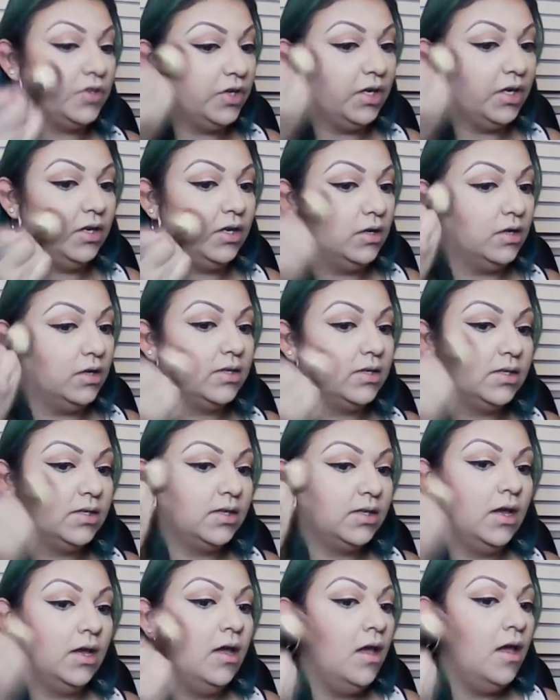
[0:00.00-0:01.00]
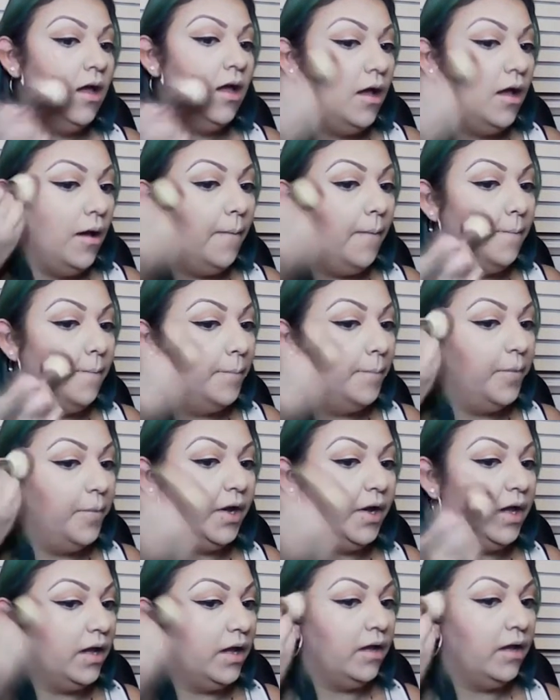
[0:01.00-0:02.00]
for certain looks.
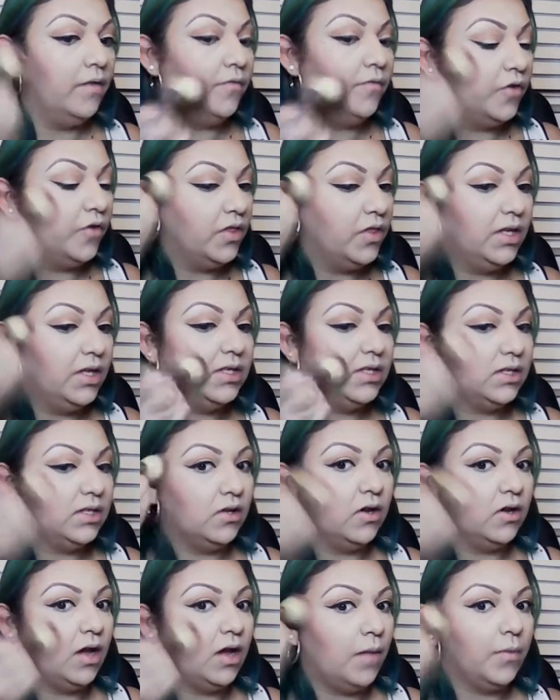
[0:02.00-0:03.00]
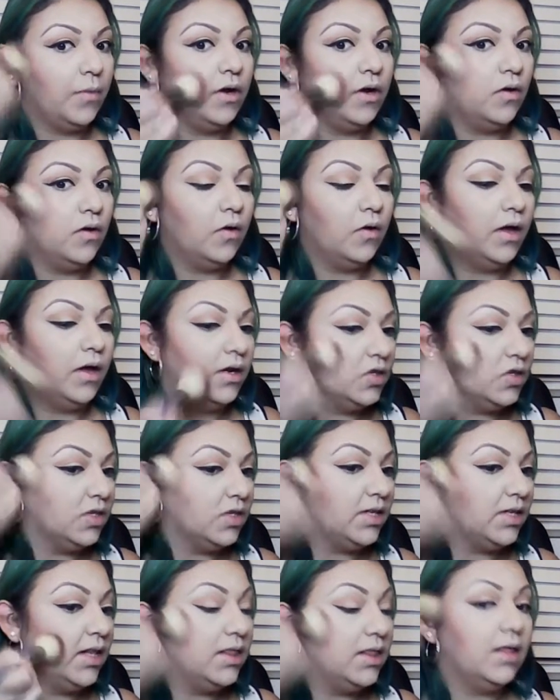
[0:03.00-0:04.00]
But for this look, I'm going to go
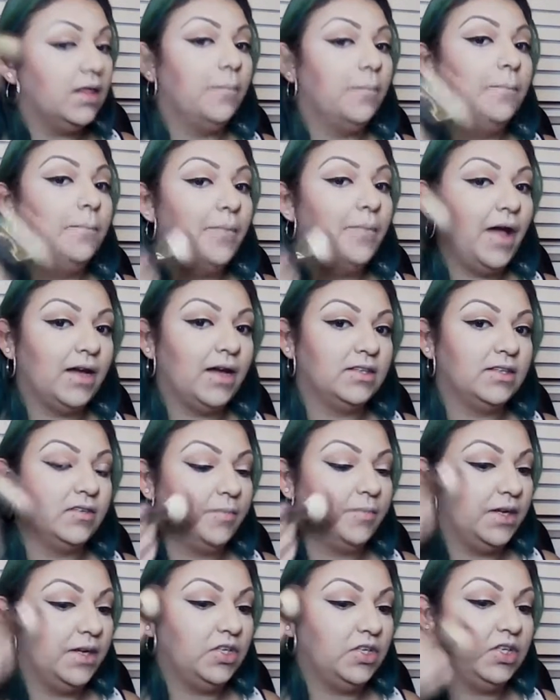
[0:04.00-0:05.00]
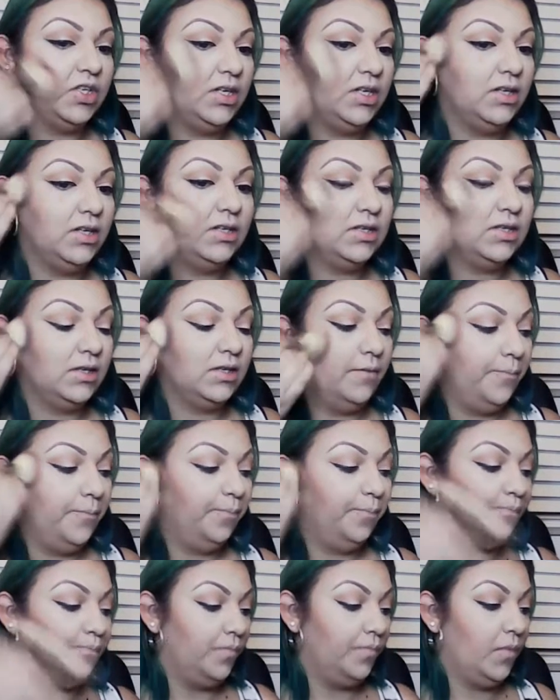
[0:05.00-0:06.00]
ahead and just hit the backs of my
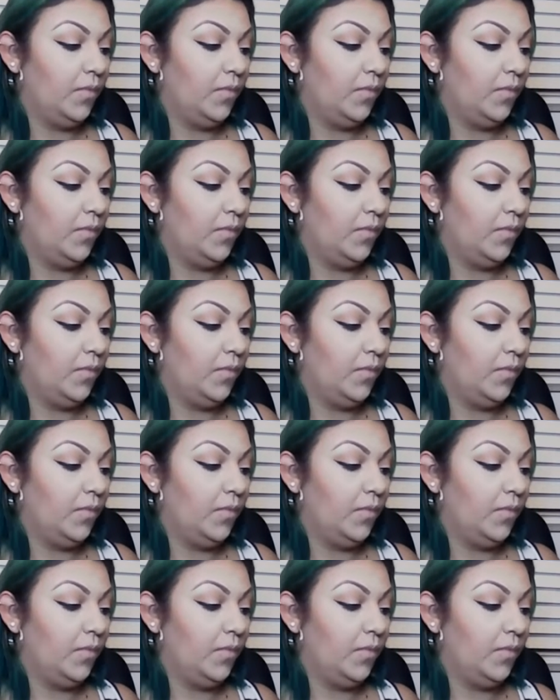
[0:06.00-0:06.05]
cheeks.